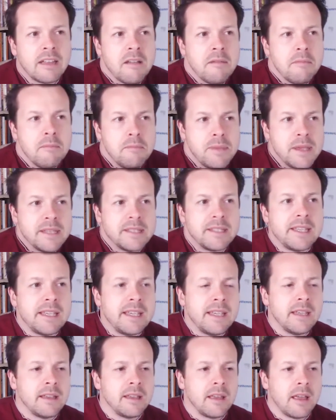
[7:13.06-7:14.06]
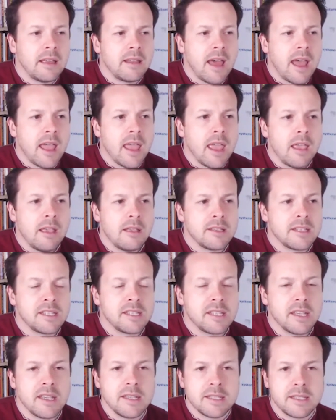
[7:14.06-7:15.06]
busy, they
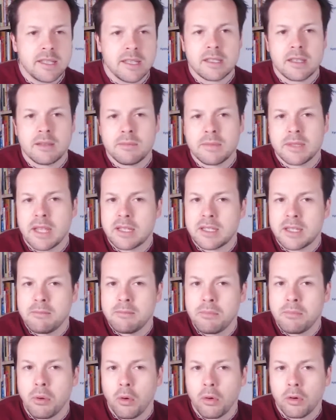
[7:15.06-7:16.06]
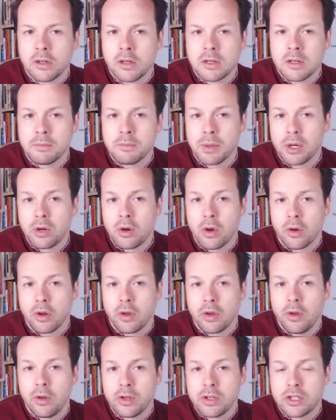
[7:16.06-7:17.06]
see systems as important but not
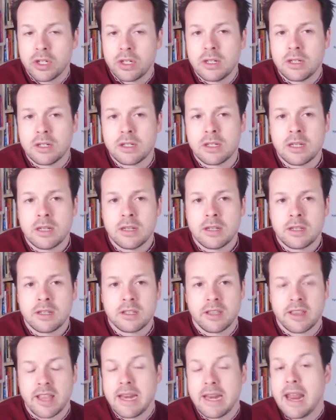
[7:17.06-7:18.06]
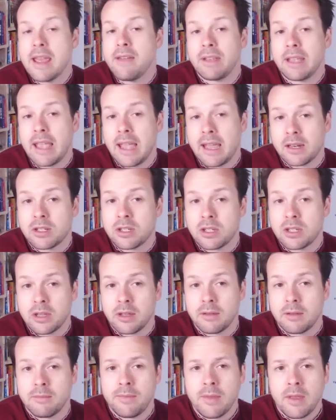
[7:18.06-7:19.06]
urgent, so they never get to
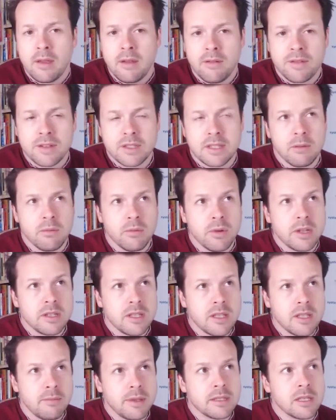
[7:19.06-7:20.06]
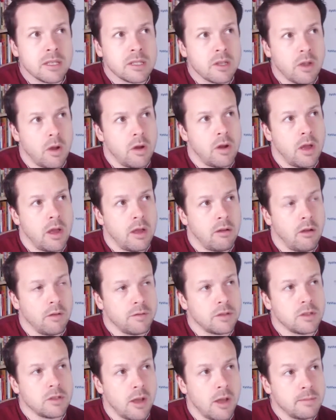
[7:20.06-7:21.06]
them. For some reason, the business owner,
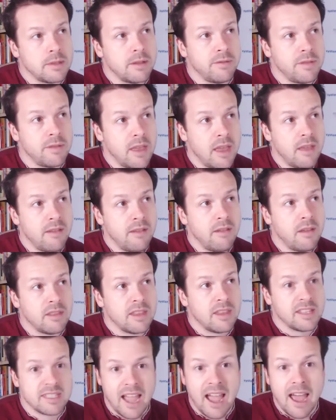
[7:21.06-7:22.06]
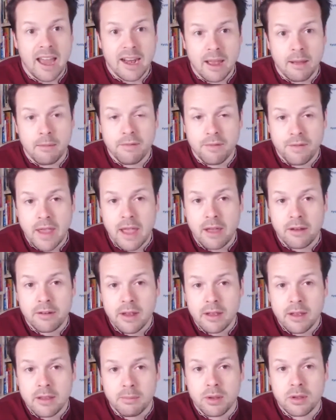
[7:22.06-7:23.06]
oftentimes, if they're the startup
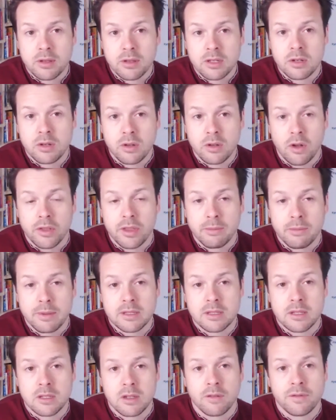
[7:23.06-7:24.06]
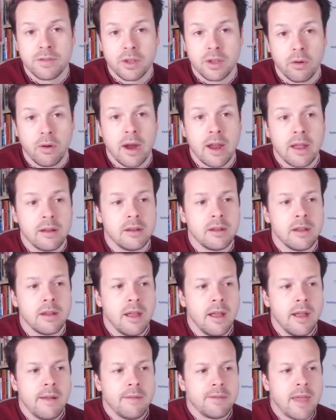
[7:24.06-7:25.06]
founder, the person who got the business off the ground,
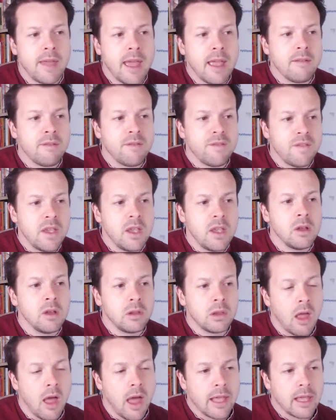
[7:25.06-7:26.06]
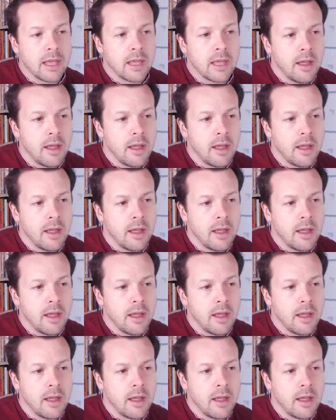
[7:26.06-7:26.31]
they feel like